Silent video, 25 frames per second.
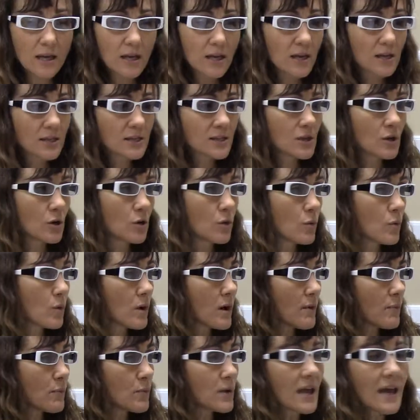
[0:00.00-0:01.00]

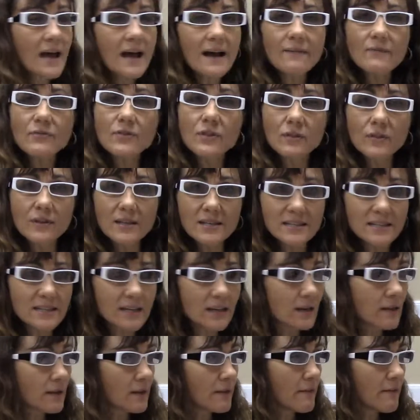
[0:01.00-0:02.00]
So we have the
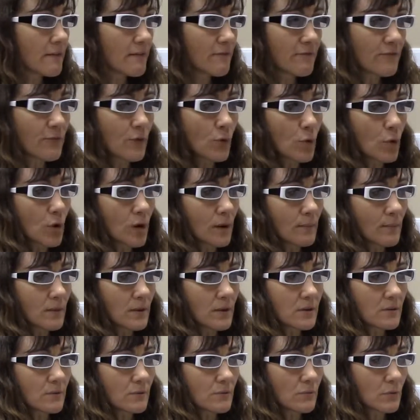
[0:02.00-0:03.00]
listing form
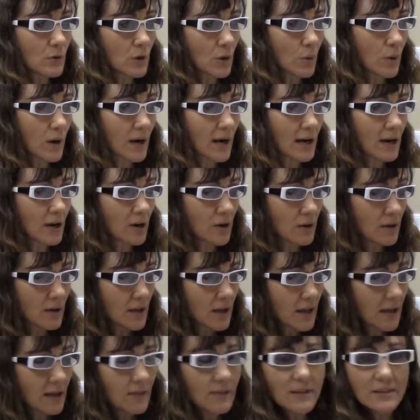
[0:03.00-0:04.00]
required.
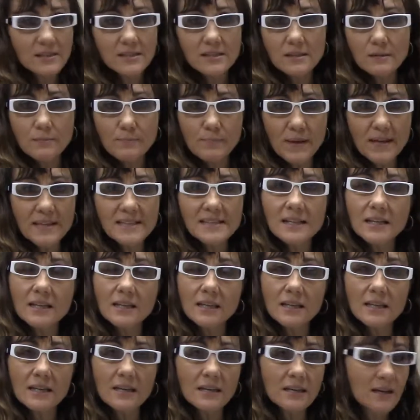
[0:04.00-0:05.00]
This
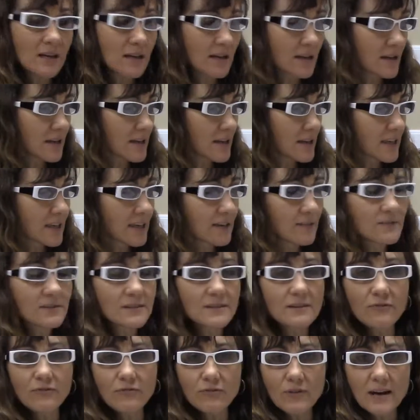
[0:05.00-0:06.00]
basically, it gives
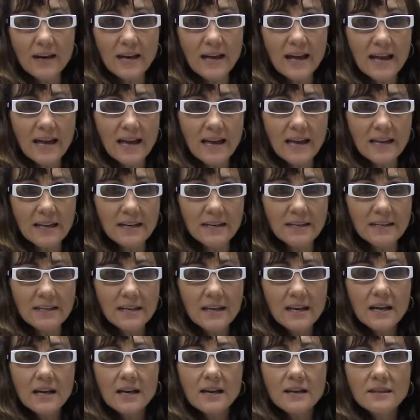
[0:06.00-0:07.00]
the front end
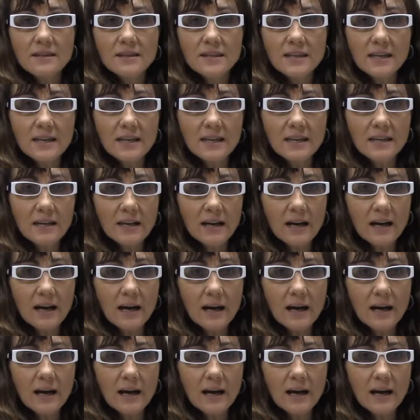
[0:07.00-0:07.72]
the